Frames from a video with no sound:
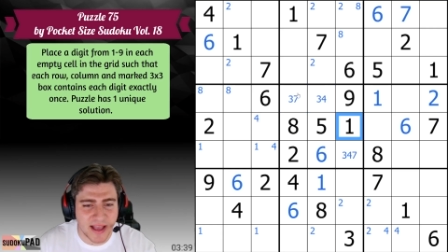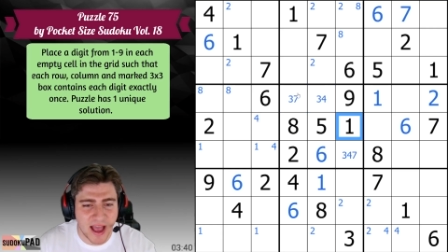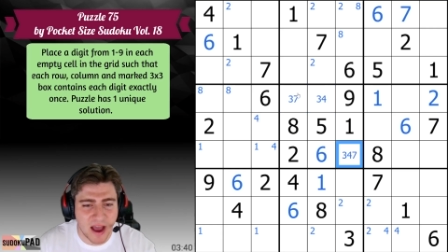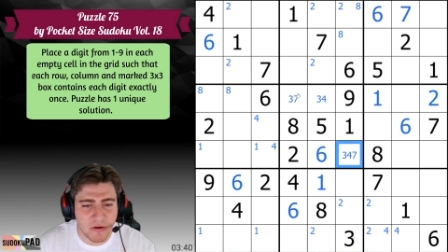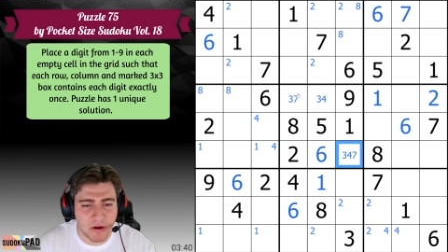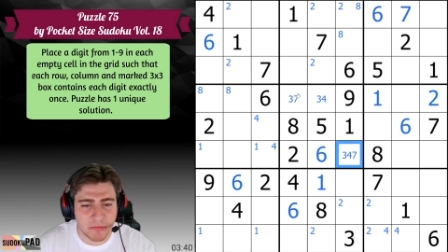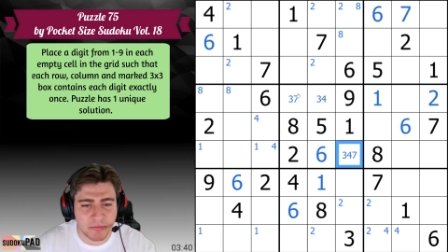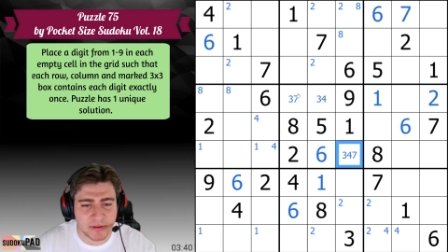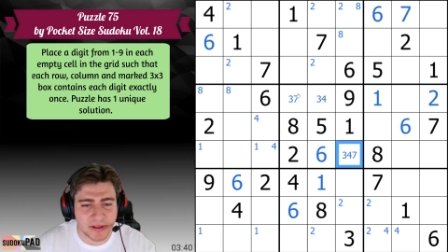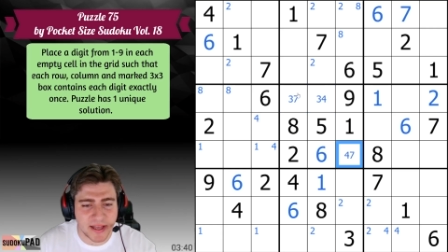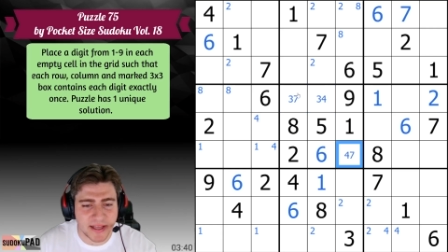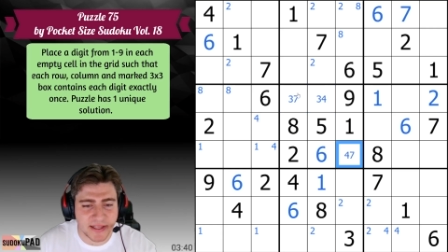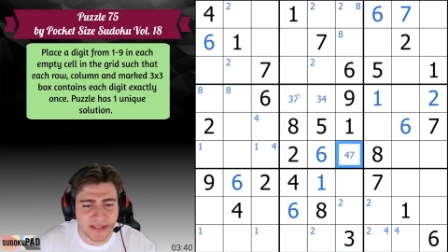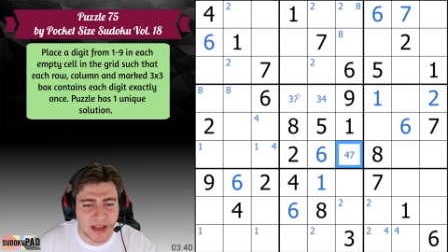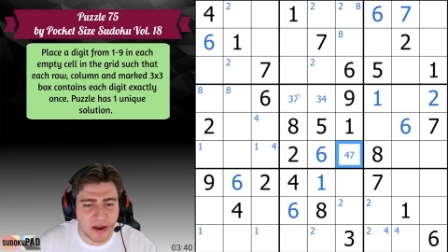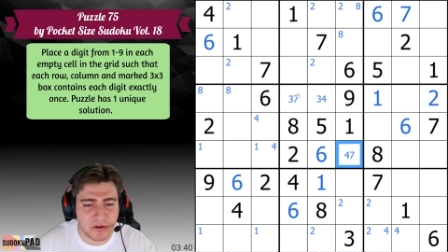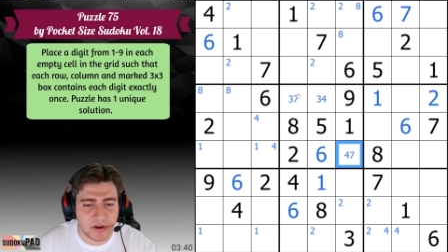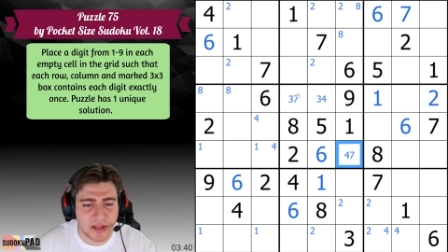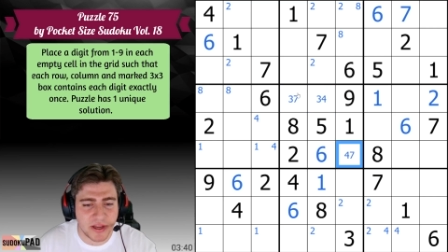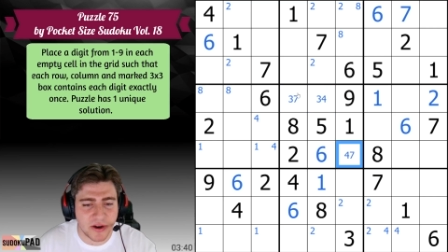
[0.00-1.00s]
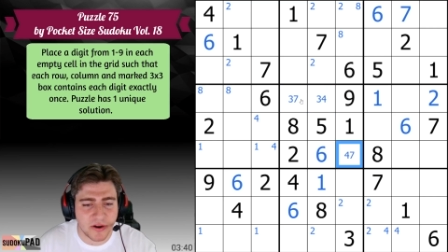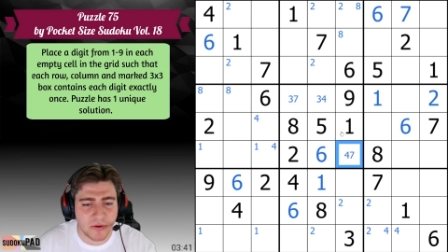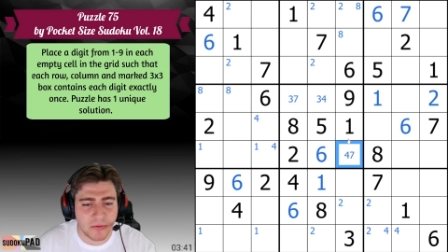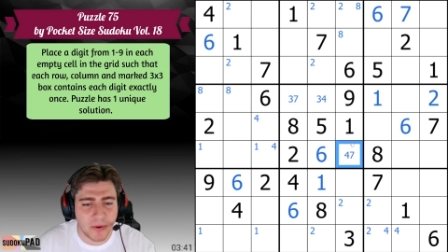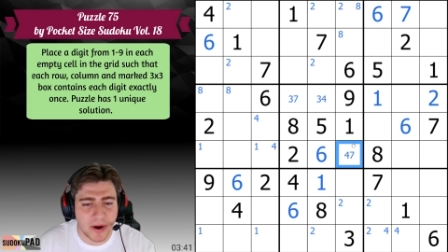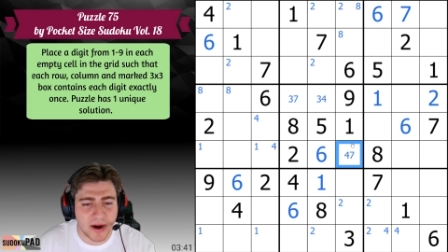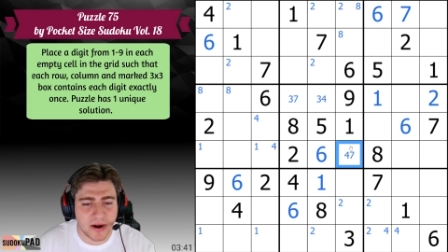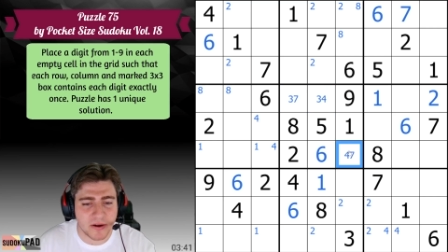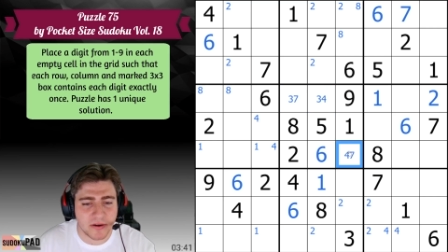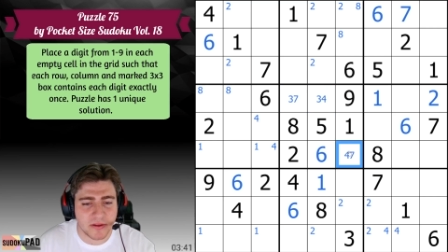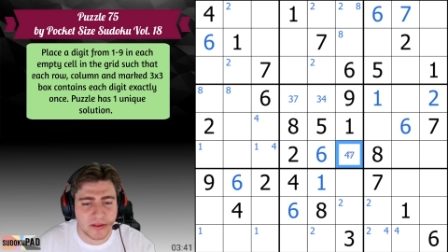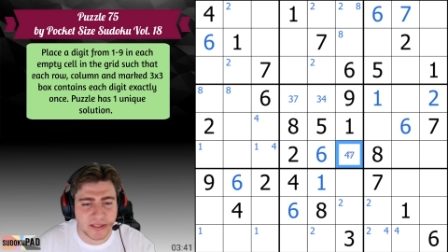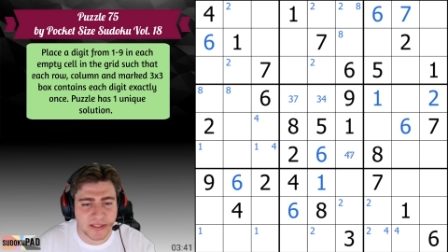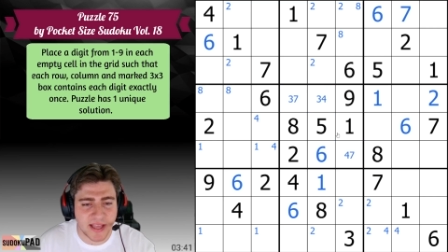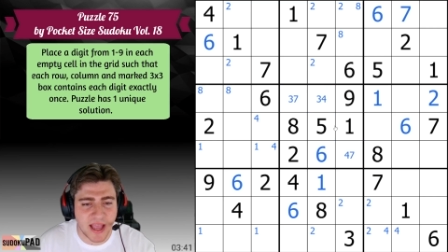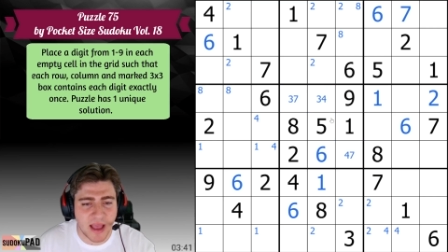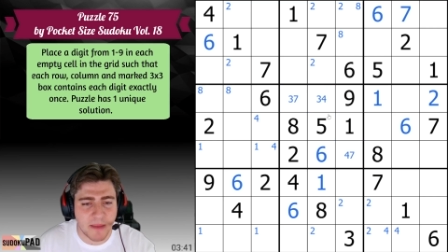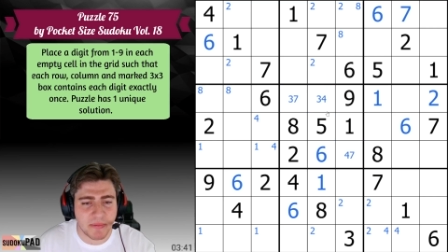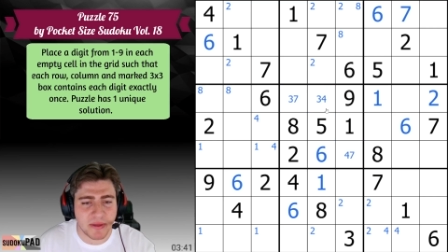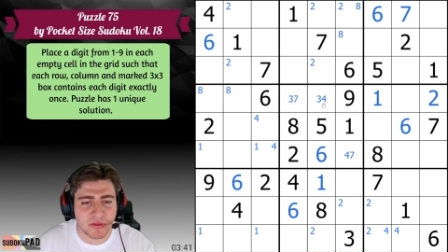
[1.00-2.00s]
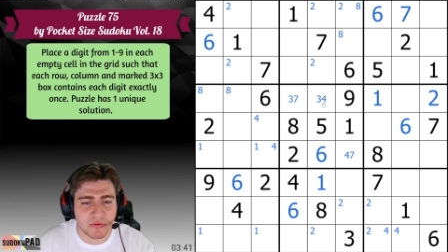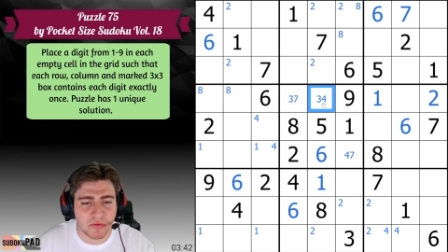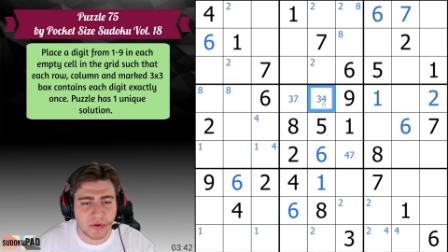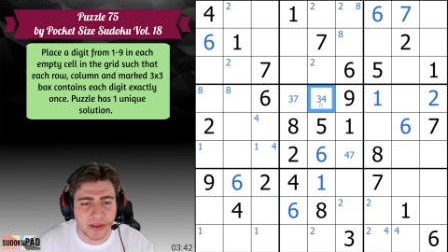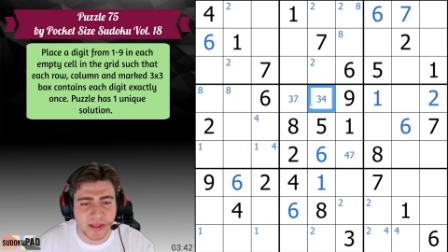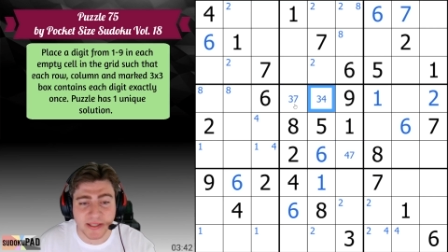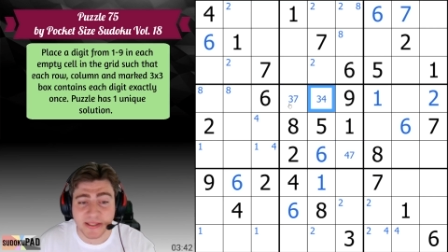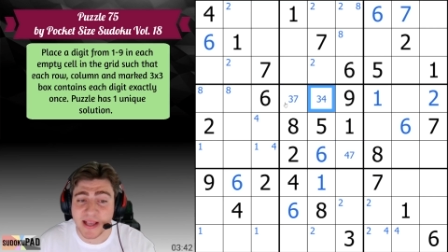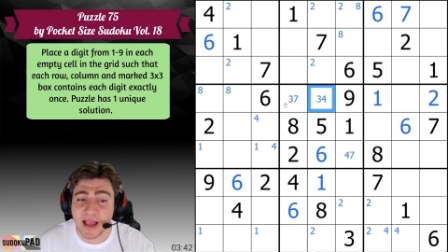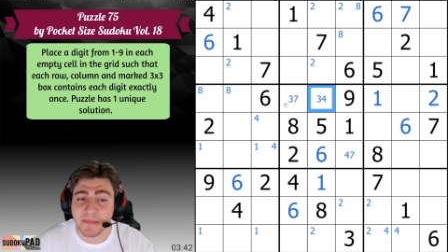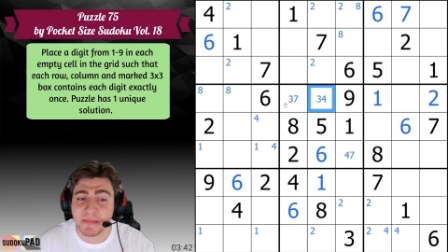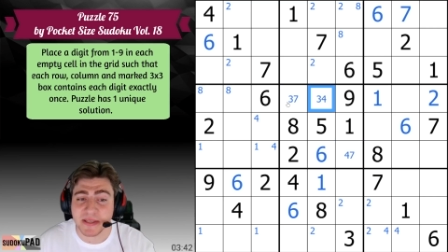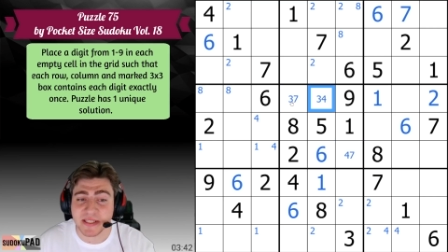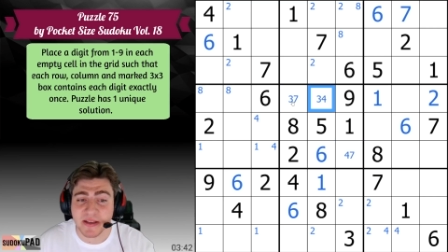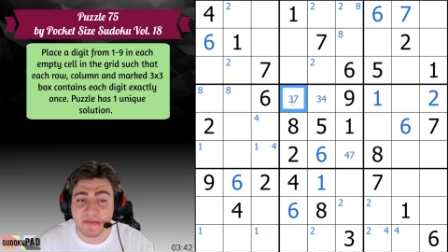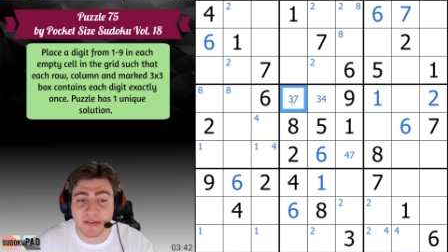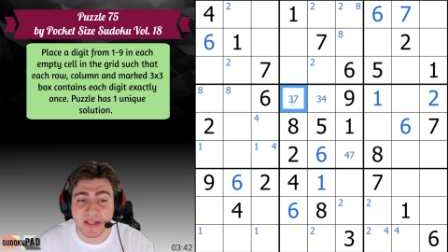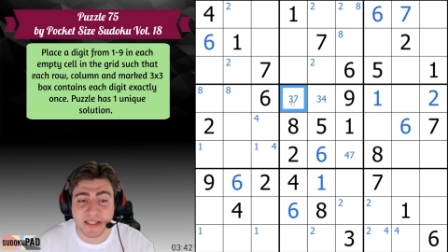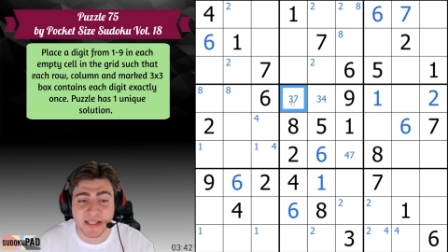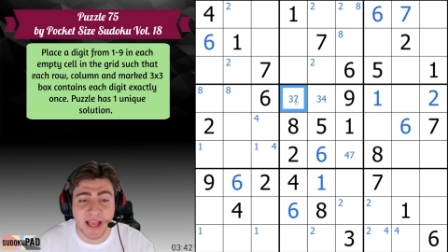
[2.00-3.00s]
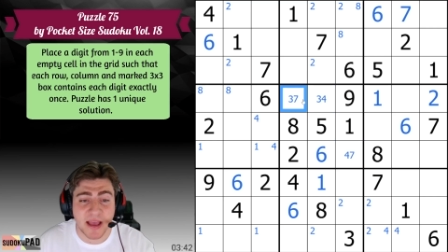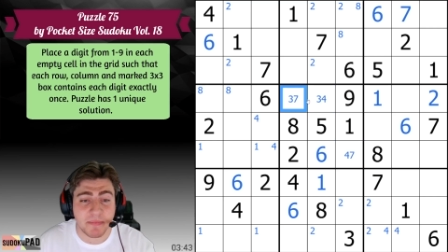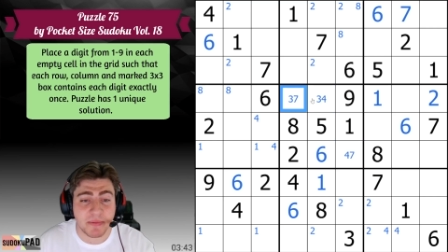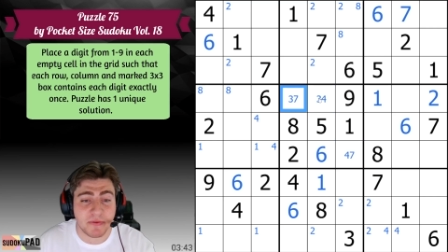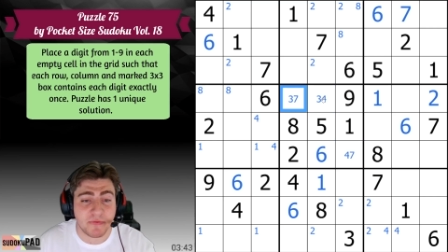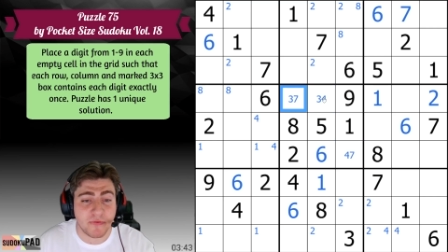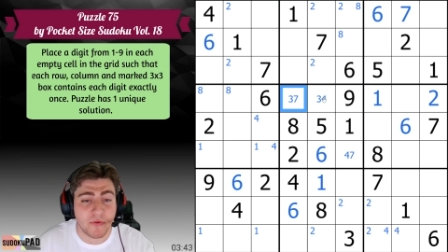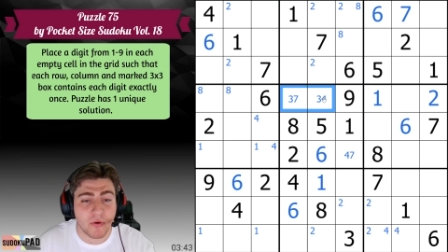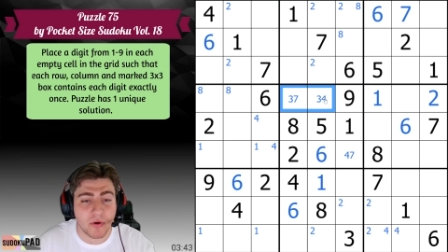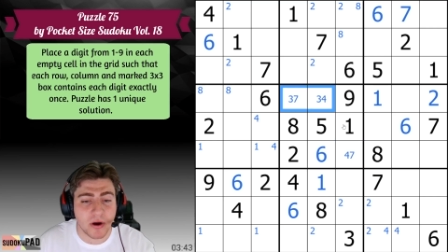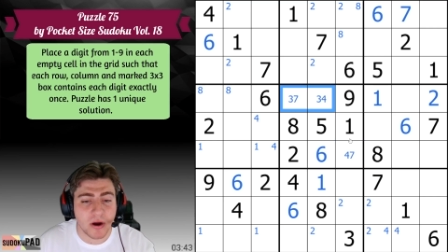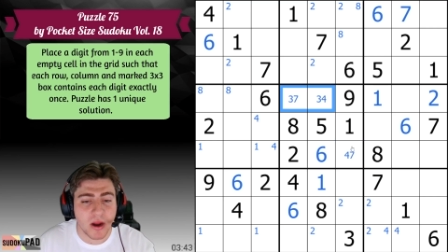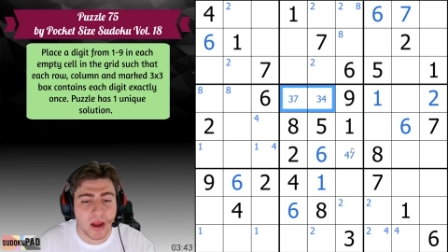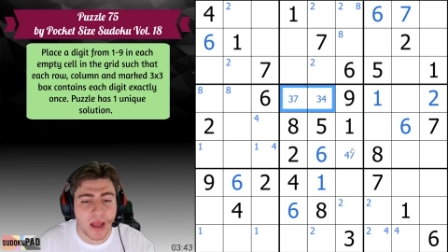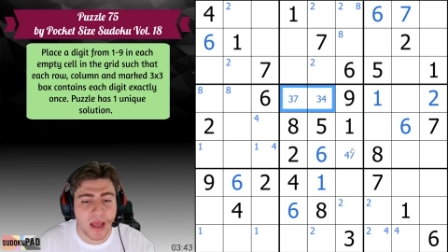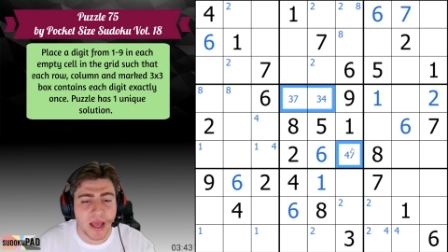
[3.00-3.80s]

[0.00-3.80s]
how it plays out here, where this can't be 3, this can't be 7, this can't be 4.